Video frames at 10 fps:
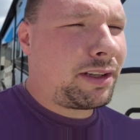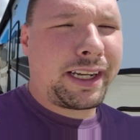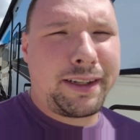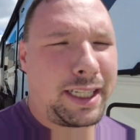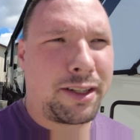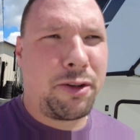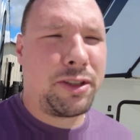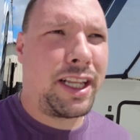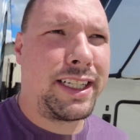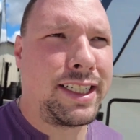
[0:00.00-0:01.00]
I think I set the
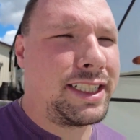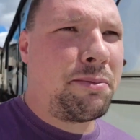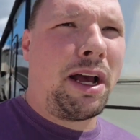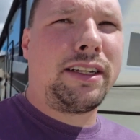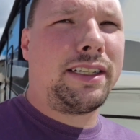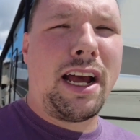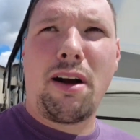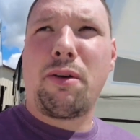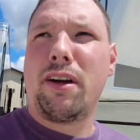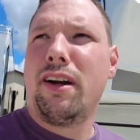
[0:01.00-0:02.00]
cruise at like 60 miles an
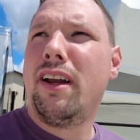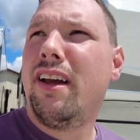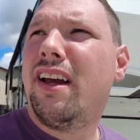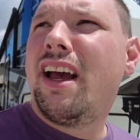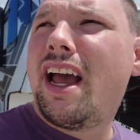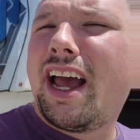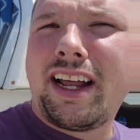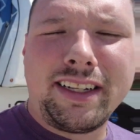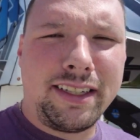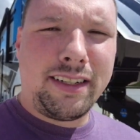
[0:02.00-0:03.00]
hour. Hello,
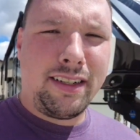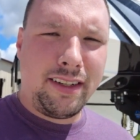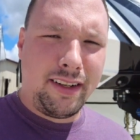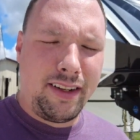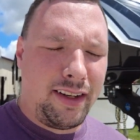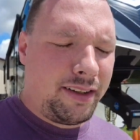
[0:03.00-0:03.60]
and studio.